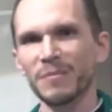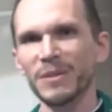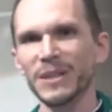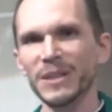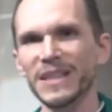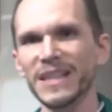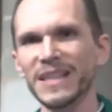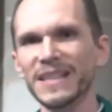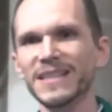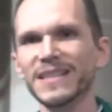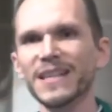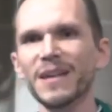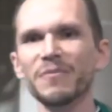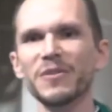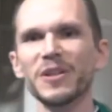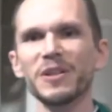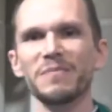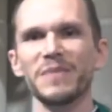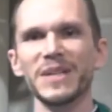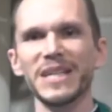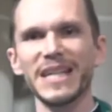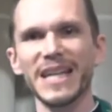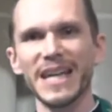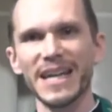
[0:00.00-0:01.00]
But then
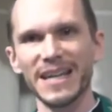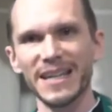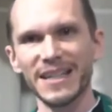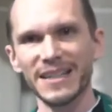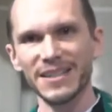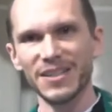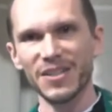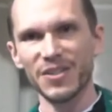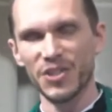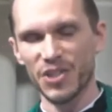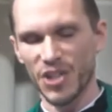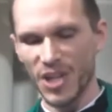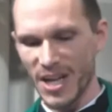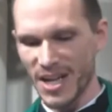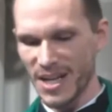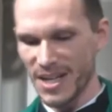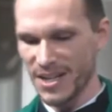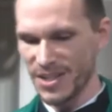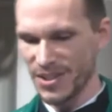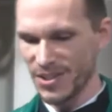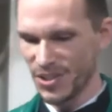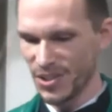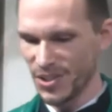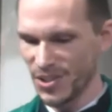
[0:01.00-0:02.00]
something began to
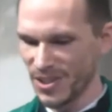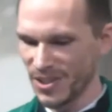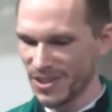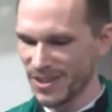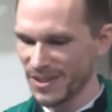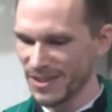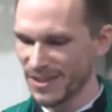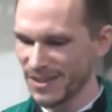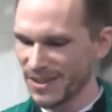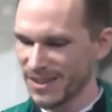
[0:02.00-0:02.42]
change.